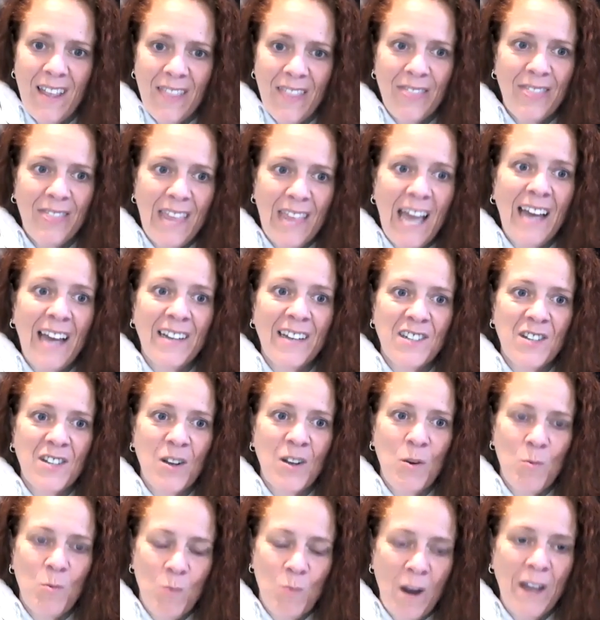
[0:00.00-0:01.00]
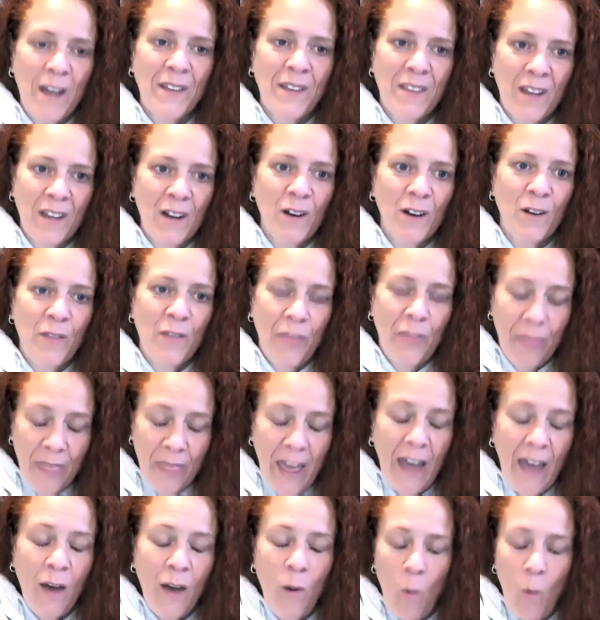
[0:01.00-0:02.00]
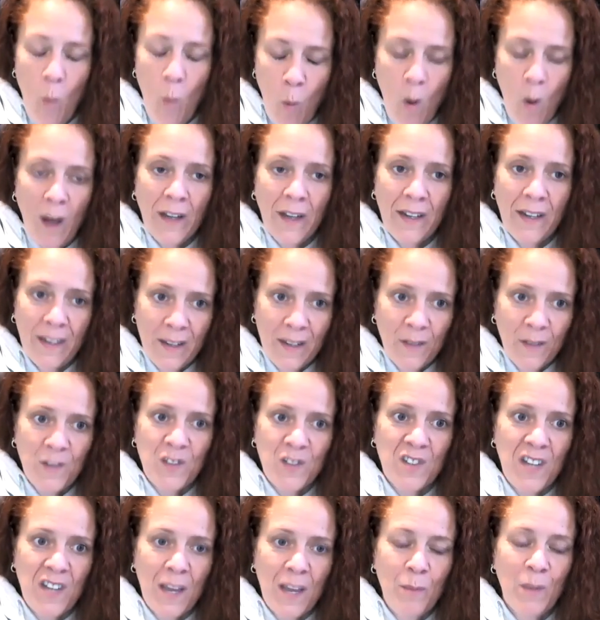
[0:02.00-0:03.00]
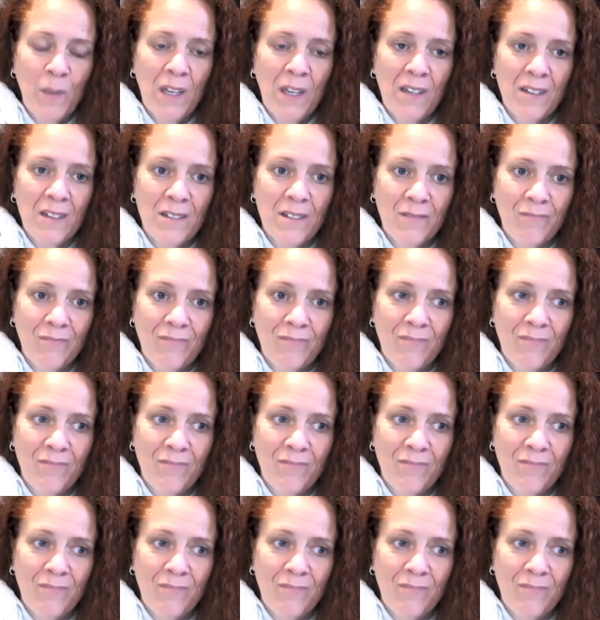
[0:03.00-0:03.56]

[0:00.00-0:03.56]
That right there, that what if statement,